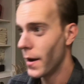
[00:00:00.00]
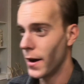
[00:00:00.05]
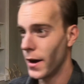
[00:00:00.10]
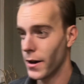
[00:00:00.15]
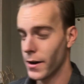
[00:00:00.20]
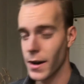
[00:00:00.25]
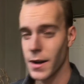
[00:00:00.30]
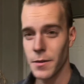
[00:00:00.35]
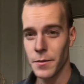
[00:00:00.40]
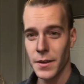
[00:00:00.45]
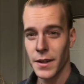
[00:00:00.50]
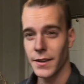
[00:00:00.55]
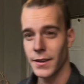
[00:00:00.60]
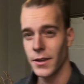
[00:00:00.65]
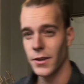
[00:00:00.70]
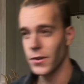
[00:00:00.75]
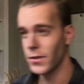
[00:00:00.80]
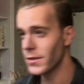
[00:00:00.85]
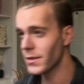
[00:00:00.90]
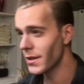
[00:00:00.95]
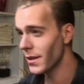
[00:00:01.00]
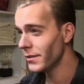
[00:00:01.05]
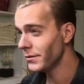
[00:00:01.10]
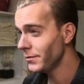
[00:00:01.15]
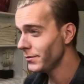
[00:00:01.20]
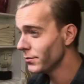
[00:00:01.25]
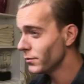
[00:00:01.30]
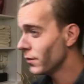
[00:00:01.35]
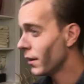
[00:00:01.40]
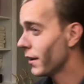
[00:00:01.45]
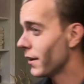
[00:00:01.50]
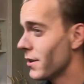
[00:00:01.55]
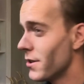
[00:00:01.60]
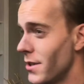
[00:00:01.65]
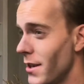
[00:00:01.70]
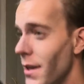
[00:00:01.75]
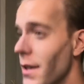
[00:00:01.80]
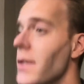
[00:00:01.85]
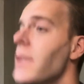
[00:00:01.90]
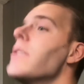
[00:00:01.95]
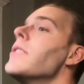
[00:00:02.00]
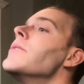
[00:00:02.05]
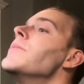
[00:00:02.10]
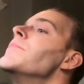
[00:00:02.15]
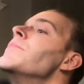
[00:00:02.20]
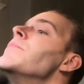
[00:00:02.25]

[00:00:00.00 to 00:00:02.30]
Alright, we got the nose done, we got the cheeks,